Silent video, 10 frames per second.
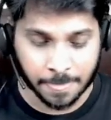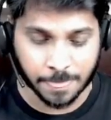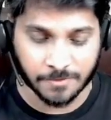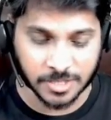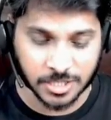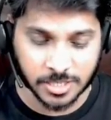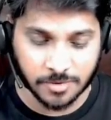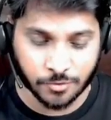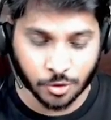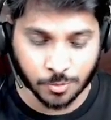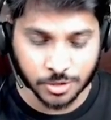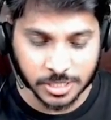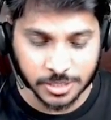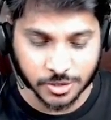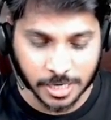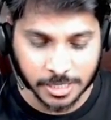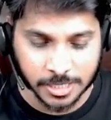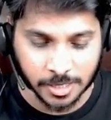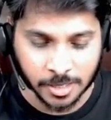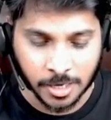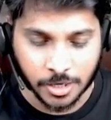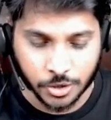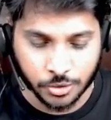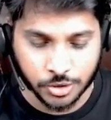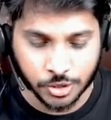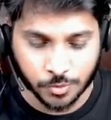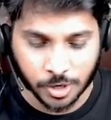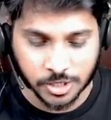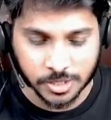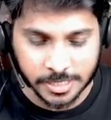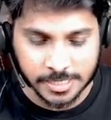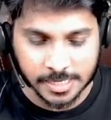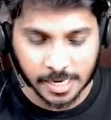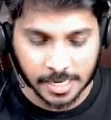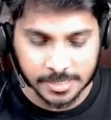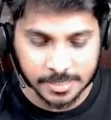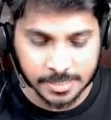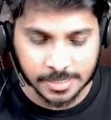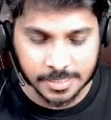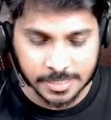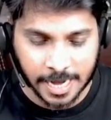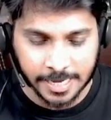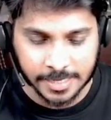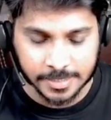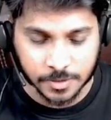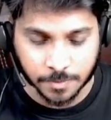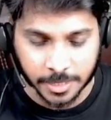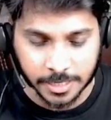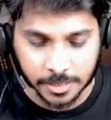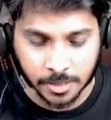The first and foremost instruction, you should watch these classes at standard speed.